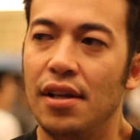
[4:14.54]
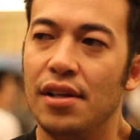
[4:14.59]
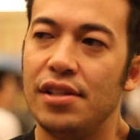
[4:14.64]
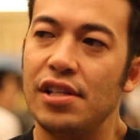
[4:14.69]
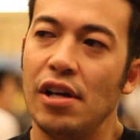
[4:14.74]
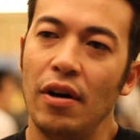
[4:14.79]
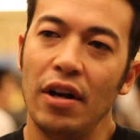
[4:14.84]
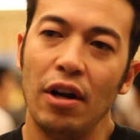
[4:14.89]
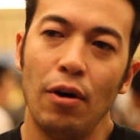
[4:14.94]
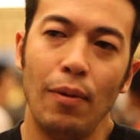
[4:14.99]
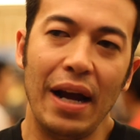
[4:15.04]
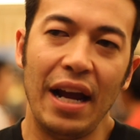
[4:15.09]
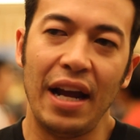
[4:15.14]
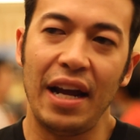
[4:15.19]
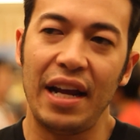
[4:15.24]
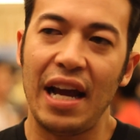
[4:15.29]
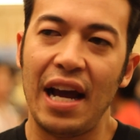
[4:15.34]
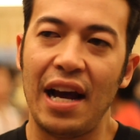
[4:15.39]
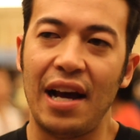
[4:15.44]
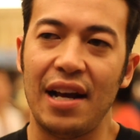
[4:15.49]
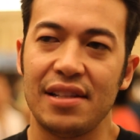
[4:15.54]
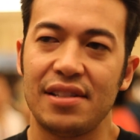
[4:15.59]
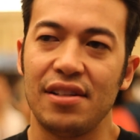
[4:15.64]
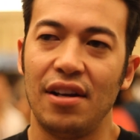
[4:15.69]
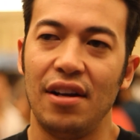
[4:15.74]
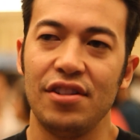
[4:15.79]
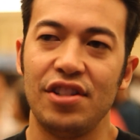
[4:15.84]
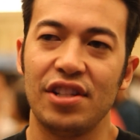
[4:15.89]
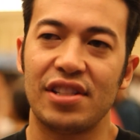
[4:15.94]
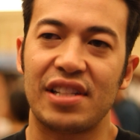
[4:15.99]
So in a way, yeah, it's
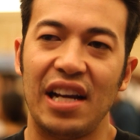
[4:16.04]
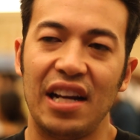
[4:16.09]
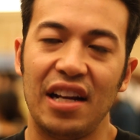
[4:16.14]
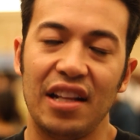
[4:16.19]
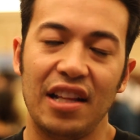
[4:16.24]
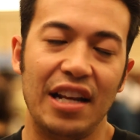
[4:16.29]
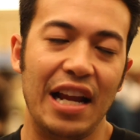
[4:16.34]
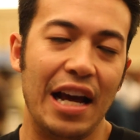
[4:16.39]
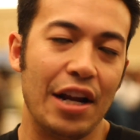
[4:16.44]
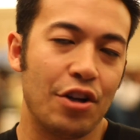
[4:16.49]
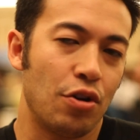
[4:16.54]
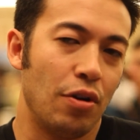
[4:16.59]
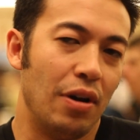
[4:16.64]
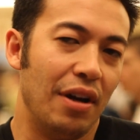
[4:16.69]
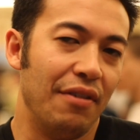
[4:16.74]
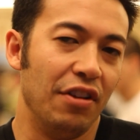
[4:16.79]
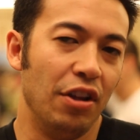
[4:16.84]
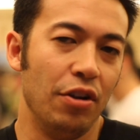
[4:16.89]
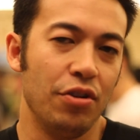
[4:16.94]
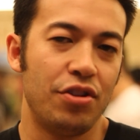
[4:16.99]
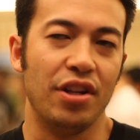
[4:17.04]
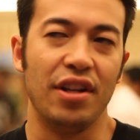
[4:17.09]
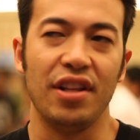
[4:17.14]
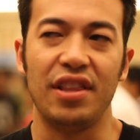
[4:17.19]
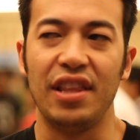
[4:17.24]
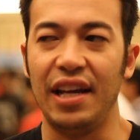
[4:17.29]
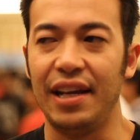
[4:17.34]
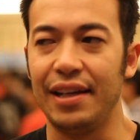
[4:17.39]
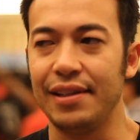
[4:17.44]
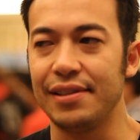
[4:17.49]
all just kind of the natural evolution of
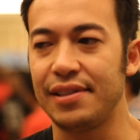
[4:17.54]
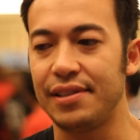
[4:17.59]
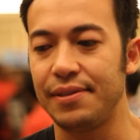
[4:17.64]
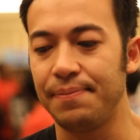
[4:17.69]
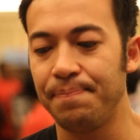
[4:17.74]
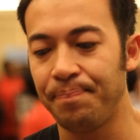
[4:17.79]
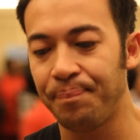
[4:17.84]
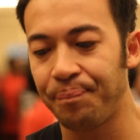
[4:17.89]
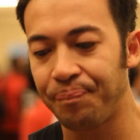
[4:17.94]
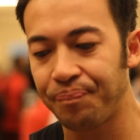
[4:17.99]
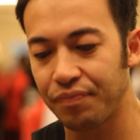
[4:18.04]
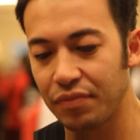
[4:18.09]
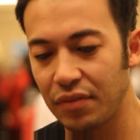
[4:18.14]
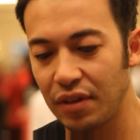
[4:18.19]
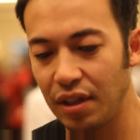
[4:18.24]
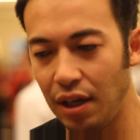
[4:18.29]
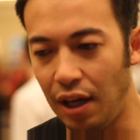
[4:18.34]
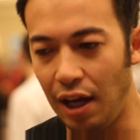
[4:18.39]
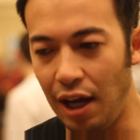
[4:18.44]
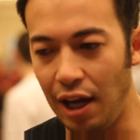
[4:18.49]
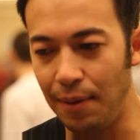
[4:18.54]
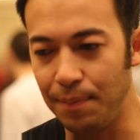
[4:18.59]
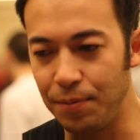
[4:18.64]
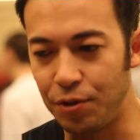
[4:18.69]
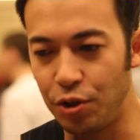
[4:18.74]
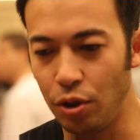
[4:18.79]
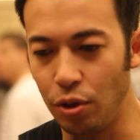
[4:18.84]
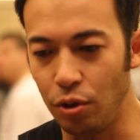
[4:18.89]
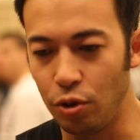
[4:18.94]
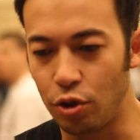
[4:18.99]
things
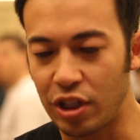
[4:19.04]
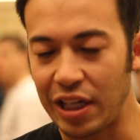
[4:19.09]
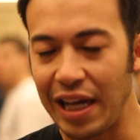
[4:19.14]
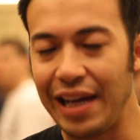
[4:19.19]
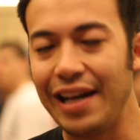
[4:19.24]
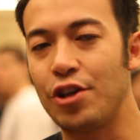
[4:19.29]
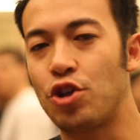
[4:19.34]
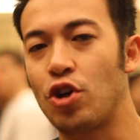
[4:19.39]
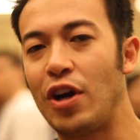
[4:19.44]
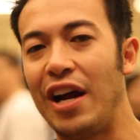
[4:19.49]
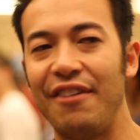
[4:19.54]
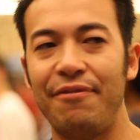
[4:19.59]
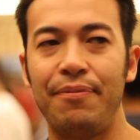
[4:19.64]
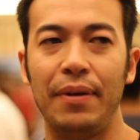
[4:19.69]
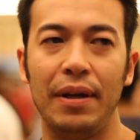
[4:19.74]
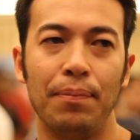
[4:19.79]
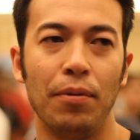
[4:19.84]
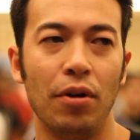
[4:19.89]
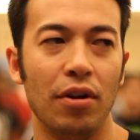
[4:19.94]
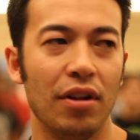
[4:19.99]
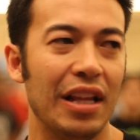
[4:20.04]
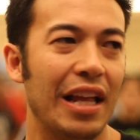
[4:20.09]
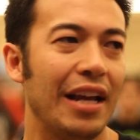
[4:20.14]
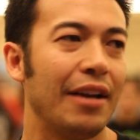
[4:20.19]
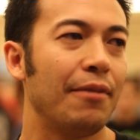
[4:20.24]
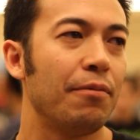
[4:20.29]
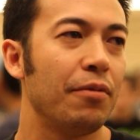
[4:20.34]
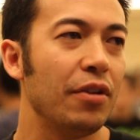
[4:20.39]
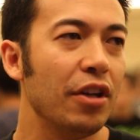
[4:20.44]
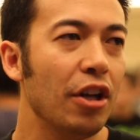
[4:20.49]
to kind of drive people.
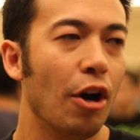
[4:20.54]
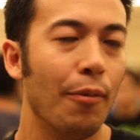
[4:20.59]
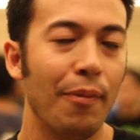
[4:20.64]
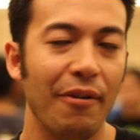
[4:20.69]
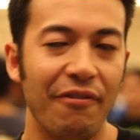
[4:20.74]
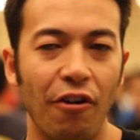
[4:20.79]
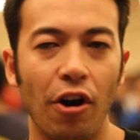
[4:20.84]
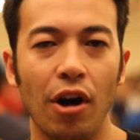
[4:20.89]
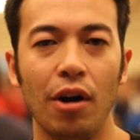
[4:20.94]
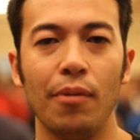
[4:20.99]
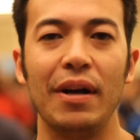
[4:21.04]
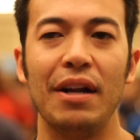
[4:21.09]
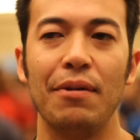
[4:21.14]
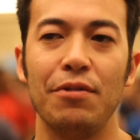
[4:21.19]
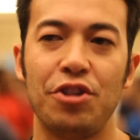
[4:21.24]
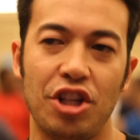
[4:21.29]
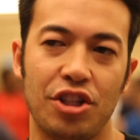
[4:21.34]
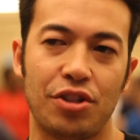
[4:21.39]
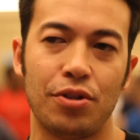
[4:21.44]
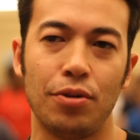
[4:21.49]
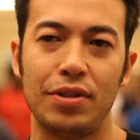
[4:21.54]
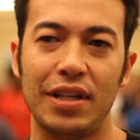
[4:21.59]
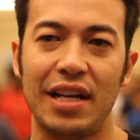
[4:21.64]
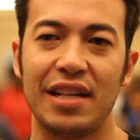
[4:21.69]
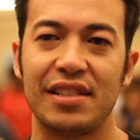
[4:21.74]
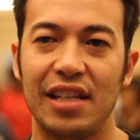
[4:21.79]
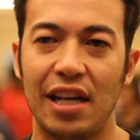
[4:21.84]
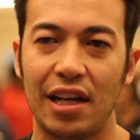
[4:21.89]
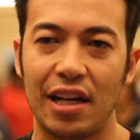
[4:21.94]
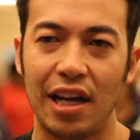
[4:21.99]
Like, you know, before when it was just
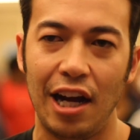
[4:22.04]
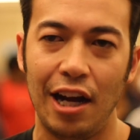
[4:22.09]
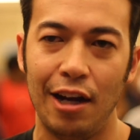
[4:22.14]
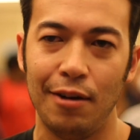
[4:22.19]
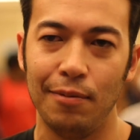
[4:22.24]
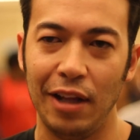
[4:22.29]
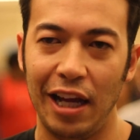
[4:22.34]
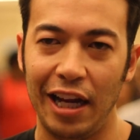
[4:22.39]
Gootecks.com,